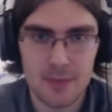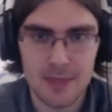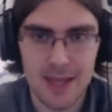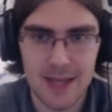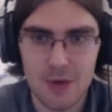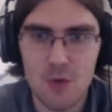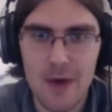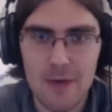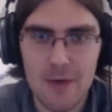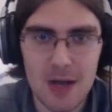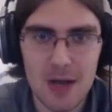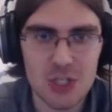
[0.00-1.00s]
Thank you
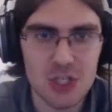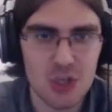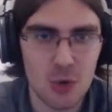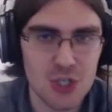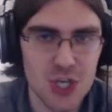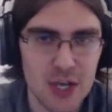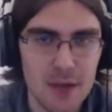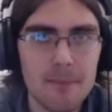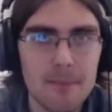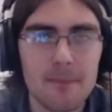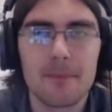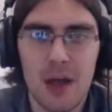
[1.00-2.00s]
very much, soldier.
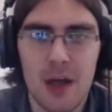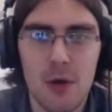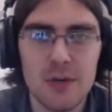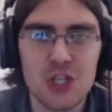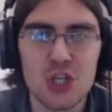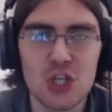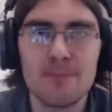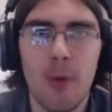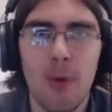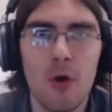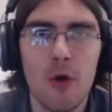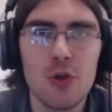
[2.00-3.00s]
I only just
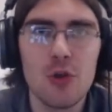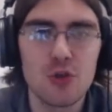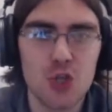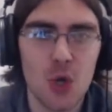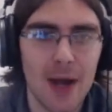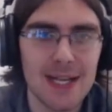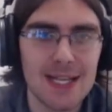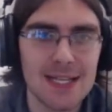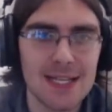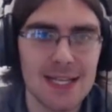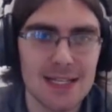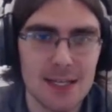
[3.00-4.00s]
borrow you so I
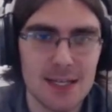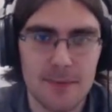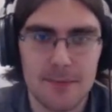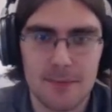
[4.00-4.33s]
need it.